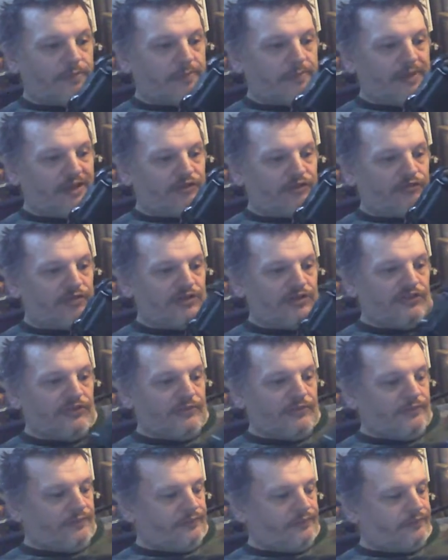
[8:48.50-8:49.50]

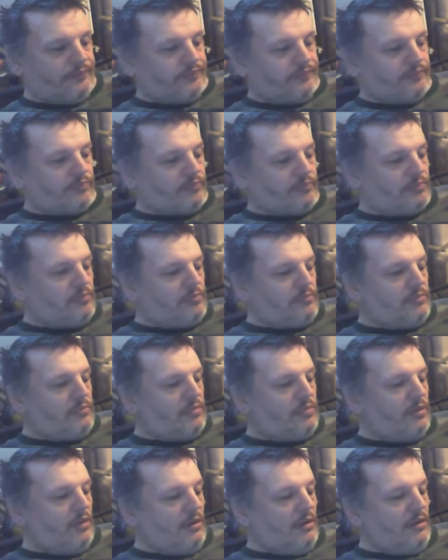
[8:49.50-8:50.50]
batteries.
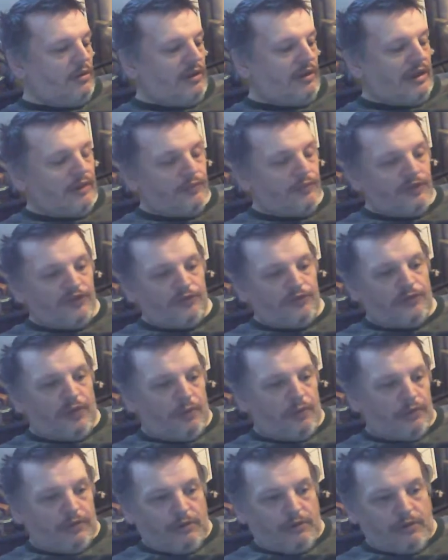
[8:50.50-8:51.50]
Now this
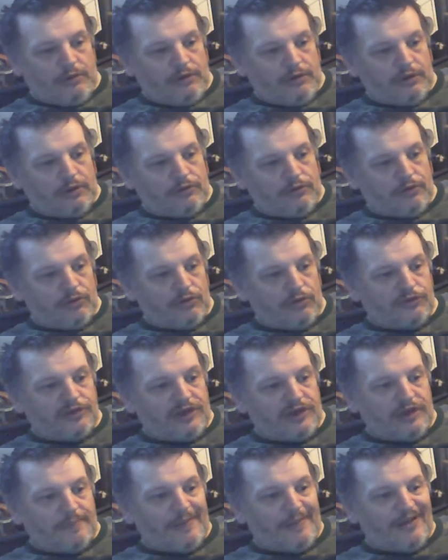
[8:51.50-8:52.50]
one, you know, you've got to
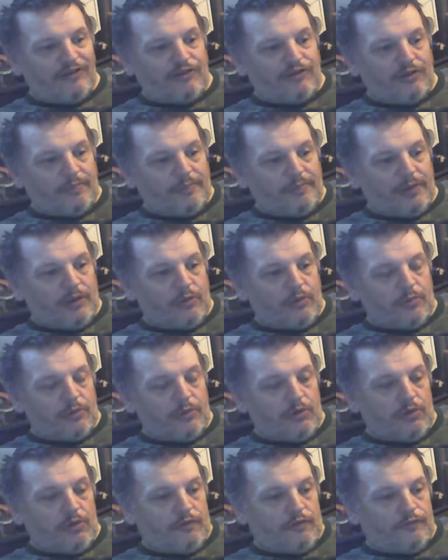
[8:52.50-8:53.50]
take the battery component
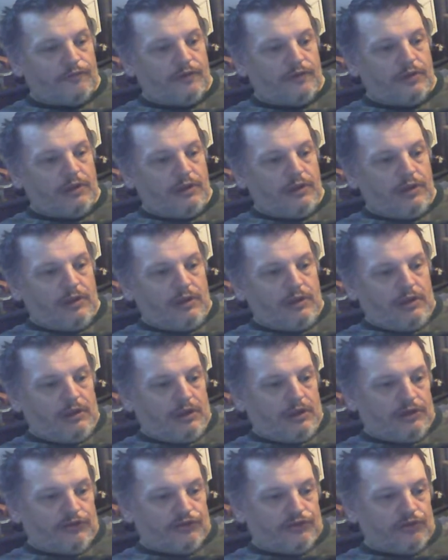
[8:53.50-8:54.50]
off,
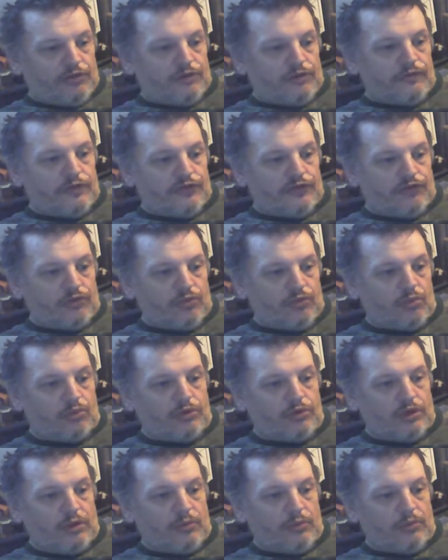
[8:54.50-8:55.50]
and it's got the original,
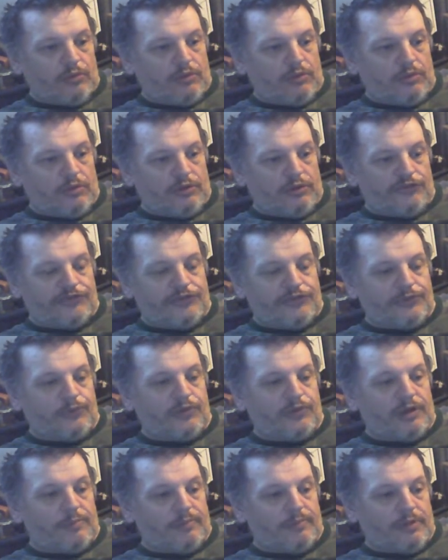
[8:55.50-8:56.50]
you know, serial
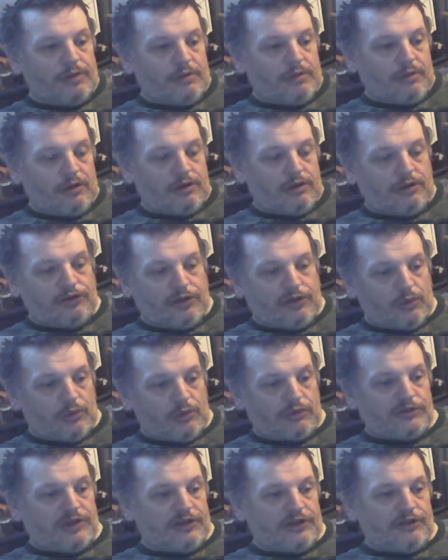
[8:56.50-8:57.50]
number. And I don't
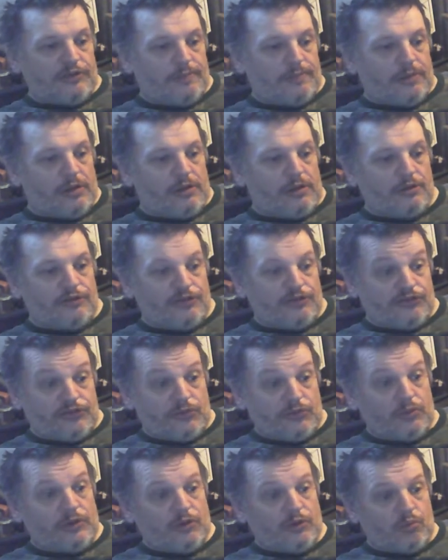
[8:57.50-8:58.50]
want to take this apart because it's
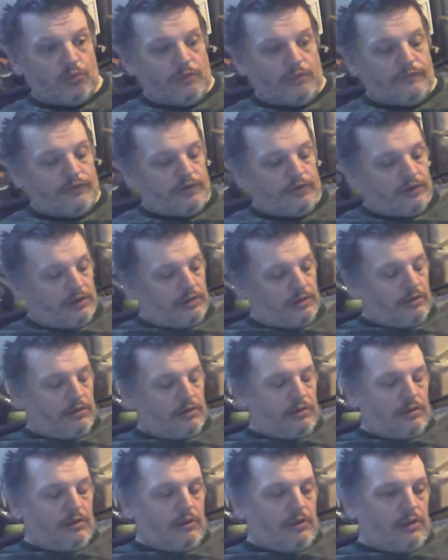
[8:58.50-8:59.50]
still under warranty.
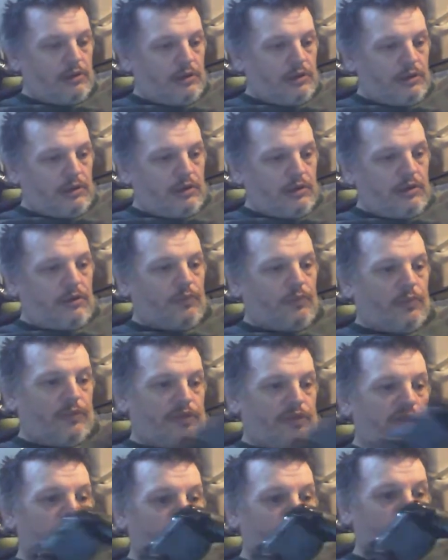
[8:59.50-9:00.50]
With
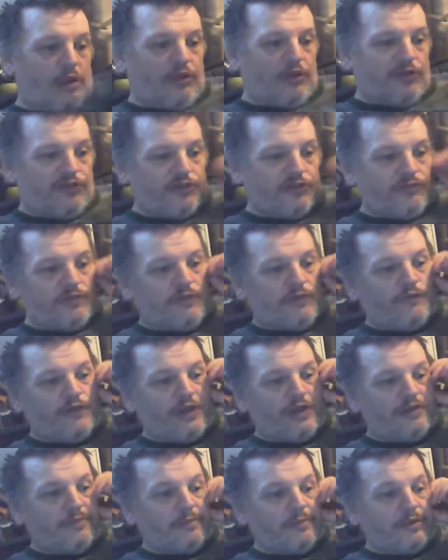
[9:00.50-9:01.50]
this one, because he
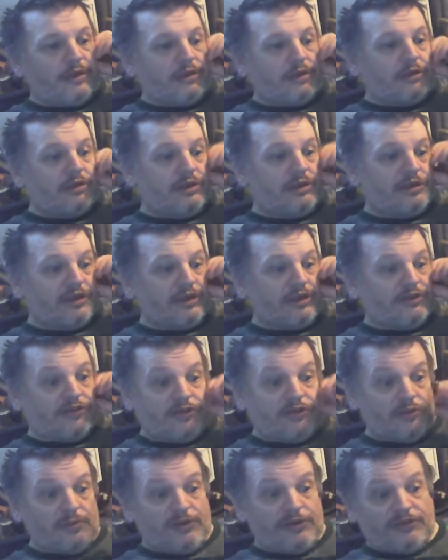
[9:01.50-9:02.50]
refunded me and he didn't
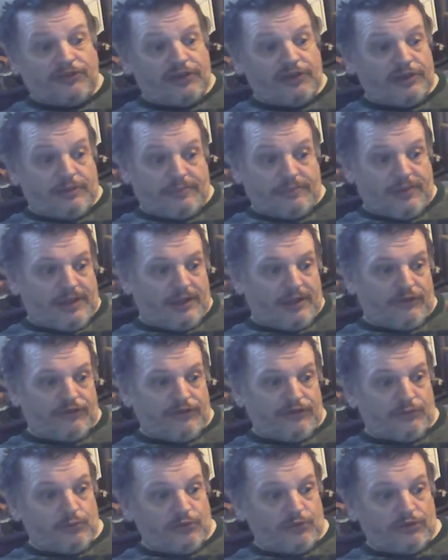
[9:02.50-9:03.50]
tell me to send it back because
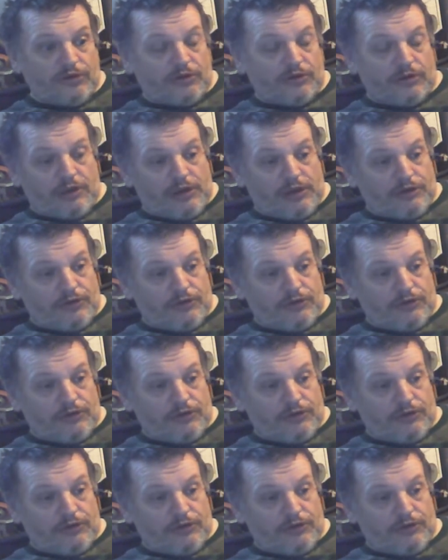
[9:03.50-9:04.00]
it was going to